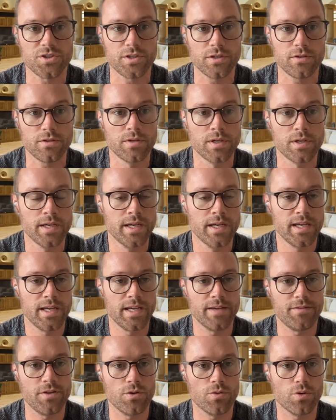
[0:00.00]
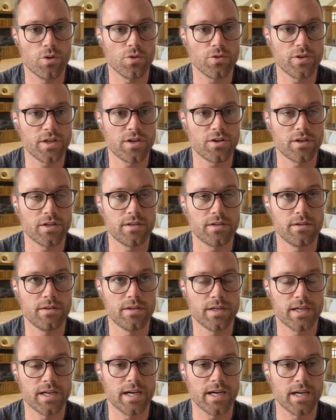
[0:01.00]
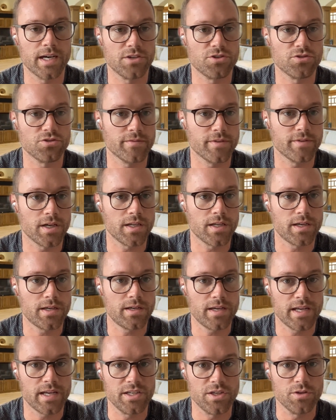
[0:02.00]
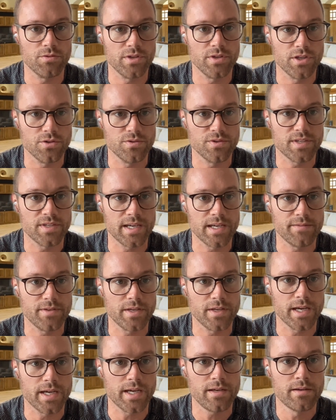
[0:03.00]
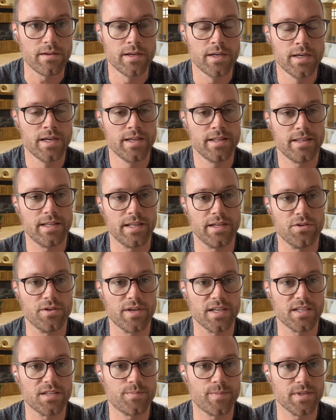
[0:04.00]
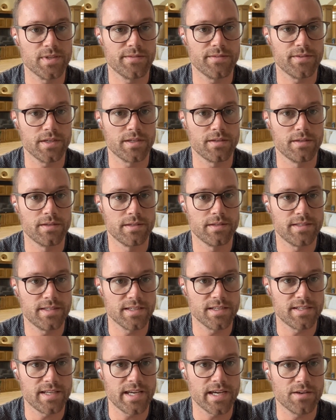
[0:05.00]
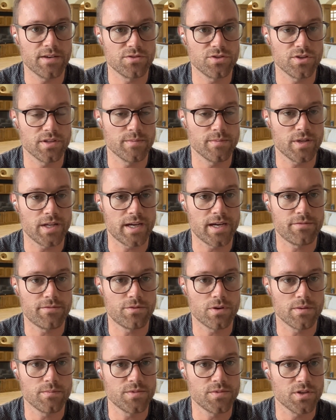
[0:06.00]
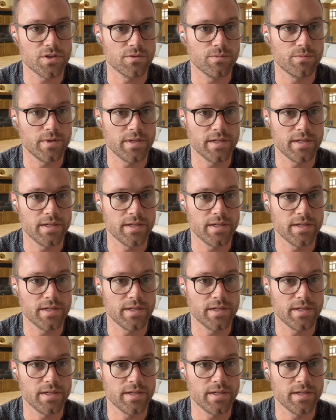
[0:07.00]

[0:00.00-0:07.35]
wish to. If you hold it on Travala and you use AVA, then you get specific discounts on the platform.